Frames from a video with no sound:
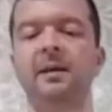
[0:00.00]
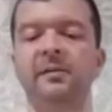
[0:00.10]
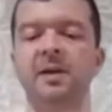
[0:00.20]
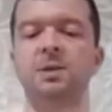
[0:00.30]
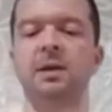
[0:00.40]

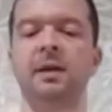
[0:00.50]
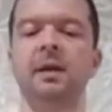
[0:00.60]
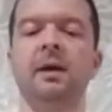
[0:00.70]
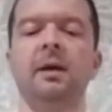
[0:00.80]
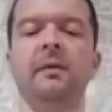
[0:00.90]

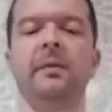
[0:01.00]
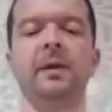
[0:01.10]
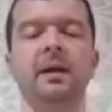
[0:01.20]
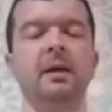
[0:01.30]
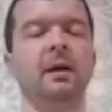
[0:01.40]
Eventually,
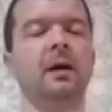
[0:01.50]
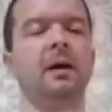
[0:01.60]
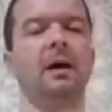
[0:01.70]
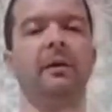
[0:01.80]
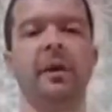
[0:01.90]
the
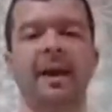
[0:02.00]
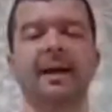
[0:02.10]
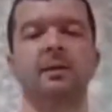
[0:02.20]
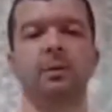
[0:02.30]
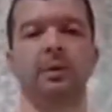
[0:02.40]

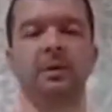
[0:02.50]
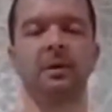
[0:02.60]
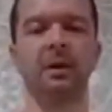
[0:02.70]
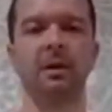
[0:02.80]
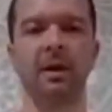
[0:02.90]
land was
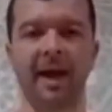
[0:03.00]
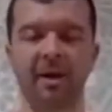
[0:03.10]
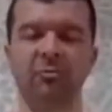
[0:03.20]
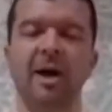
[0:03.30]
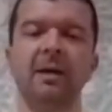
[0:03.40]

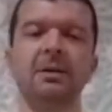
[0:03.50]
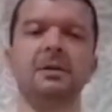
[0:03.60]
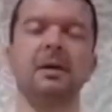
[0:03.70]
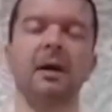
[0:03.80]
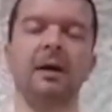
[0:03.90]
at rest,
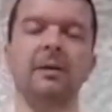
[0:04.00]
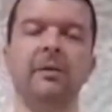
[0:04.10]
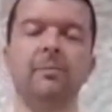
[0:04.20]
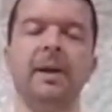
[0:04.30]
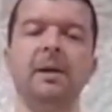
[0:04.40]
and
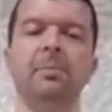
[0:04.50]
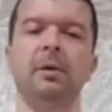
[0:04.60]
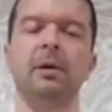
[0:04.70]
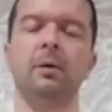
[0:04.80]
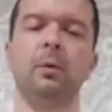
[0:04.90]
the
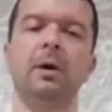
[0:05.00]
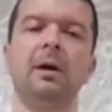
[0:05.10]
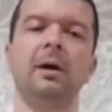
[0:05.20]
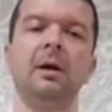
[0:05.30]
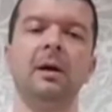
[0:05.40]
people
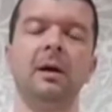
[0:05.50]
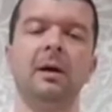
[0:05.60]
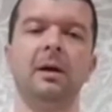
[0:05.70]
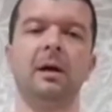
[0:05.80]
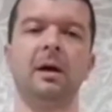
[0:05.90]
were
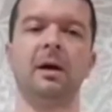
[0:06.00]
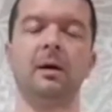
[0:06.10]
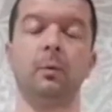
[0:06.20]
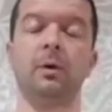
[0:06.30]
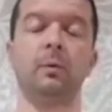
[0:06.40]

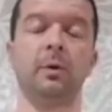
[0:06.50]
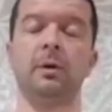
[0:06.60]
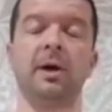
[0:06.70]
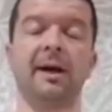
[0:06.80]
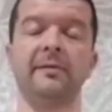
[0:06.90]

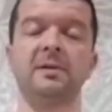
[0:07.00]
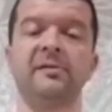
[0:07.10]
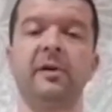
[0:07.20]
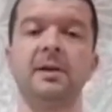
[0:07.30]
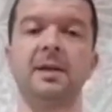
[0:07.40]
not having to
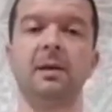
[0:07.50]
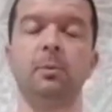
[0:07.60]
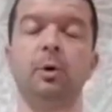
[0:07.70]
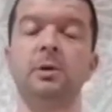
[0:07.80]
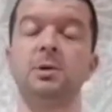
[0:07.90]
fight
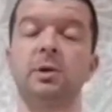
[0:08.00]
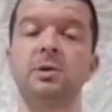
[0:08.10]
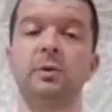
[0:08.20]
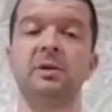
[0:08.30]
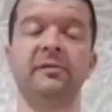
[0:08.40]
anymore. And
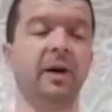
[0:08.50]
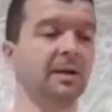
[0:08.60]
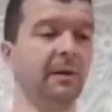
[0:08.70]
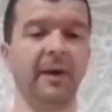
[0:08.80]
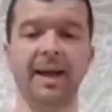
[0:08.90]
Joshua
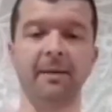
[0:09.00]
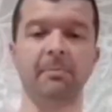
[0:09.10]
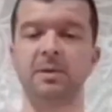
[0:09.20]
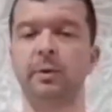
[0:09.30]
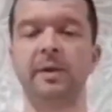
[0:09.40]
divided the land
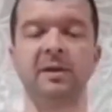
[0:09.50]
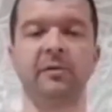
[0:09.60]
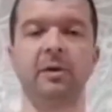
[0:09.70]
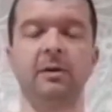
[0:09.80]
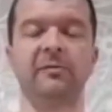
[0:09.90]
between the
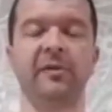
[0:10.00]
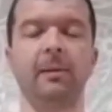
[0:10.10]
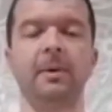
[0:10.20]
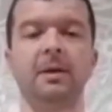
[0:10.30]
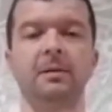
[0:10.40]
different
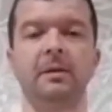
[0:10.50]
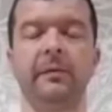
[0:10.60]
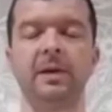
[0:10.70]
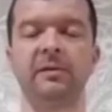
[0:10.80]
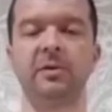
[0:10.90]
families,
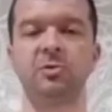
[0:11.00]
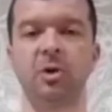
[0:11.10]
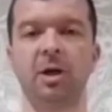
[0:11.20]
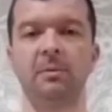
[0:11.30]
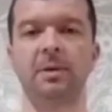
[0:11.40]
the different
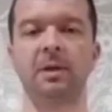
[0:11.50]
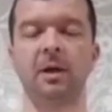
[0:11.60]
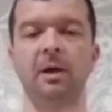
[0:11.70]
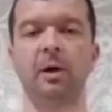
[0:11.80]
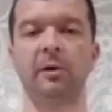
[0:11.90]
tribes
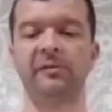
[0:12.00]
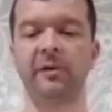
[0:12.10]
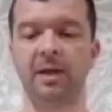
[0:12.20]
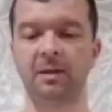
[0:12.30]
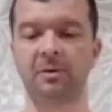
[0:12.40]
of
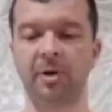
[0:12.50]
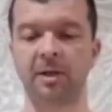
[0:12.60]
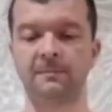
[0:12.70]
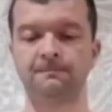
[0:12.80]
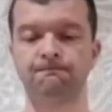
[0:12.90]
Israel.